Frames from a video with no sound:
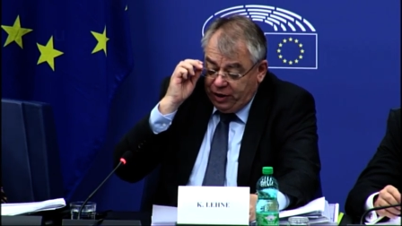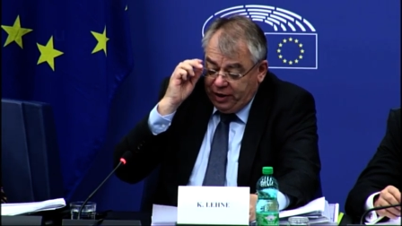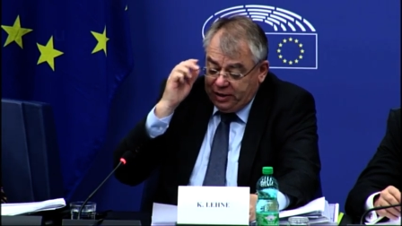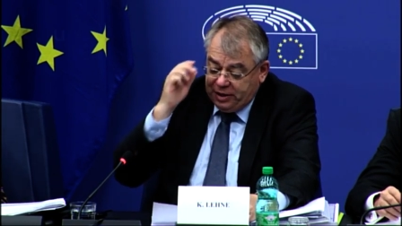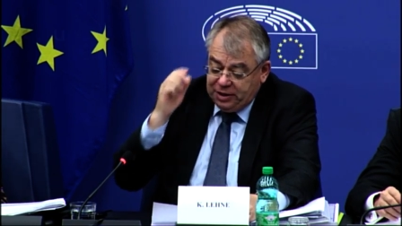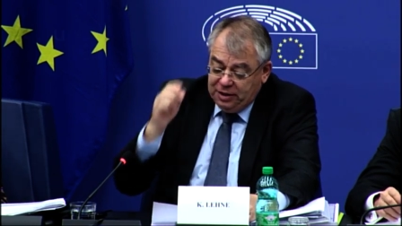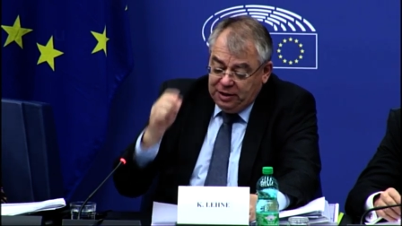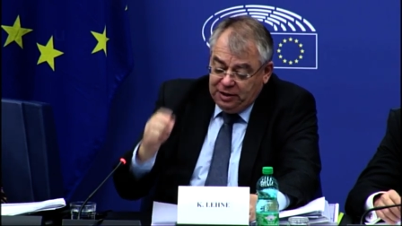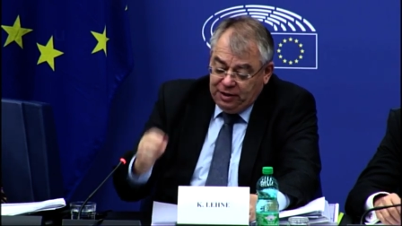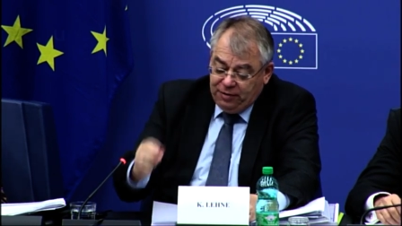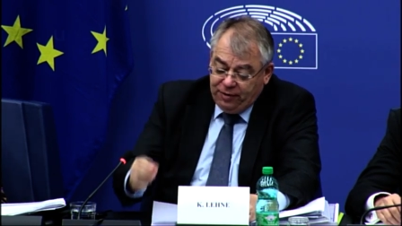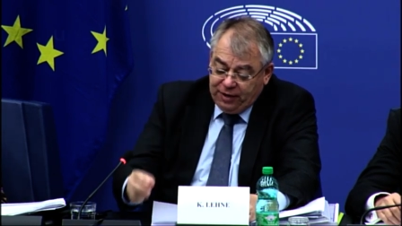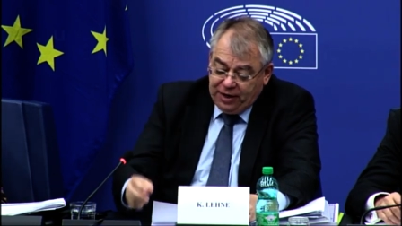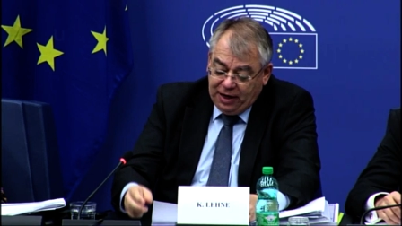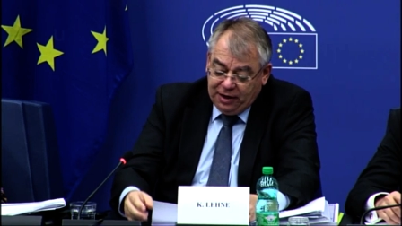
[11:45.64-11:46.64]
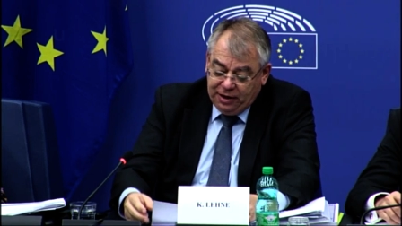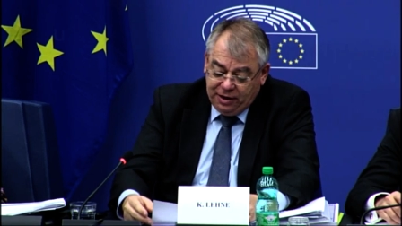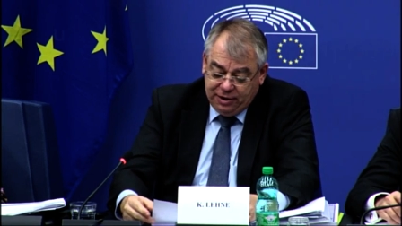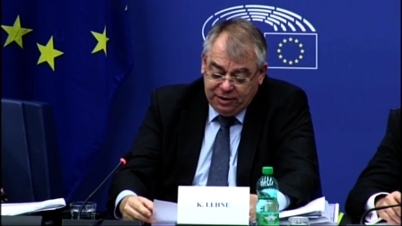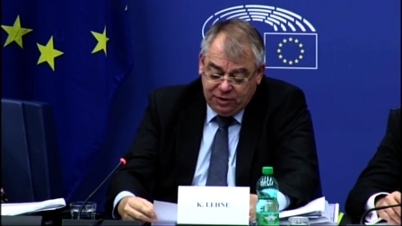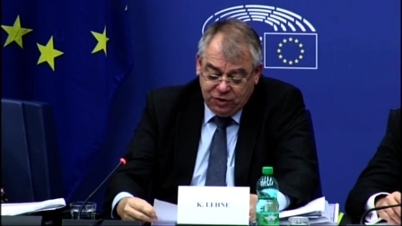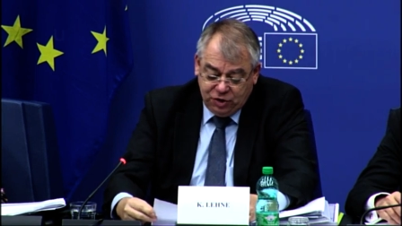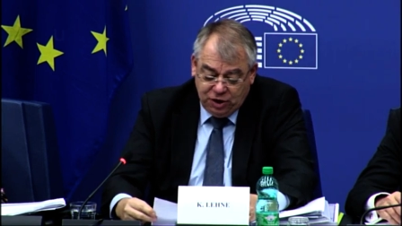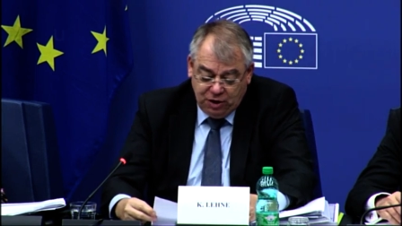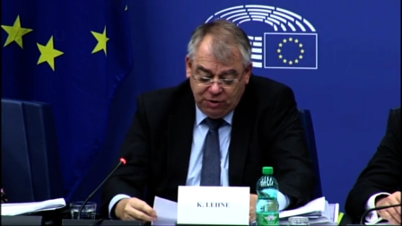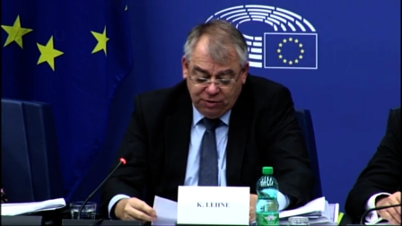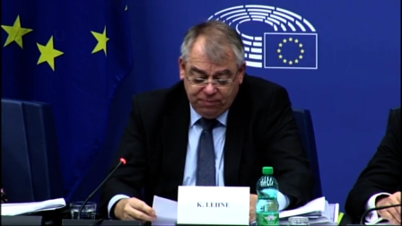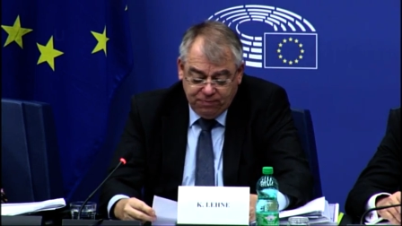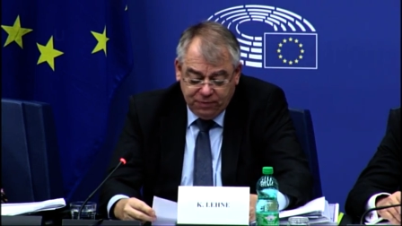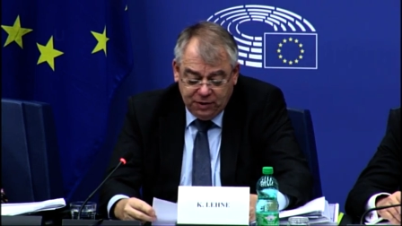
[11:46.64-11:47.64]
Auditors have a
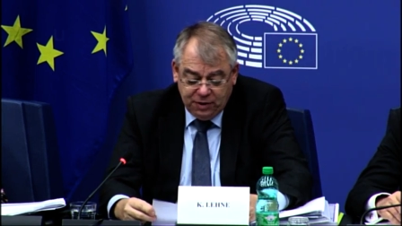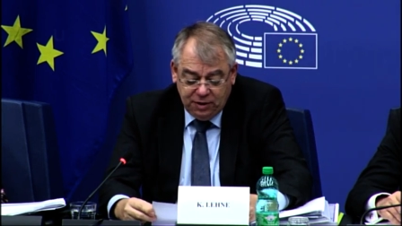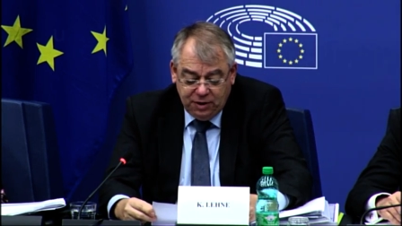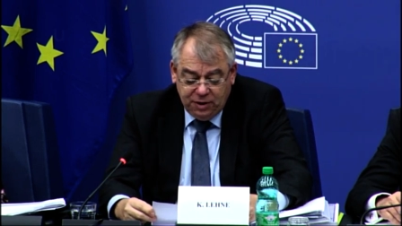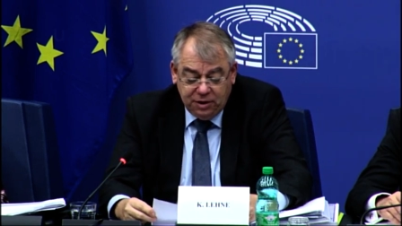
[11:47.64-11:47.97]
reputation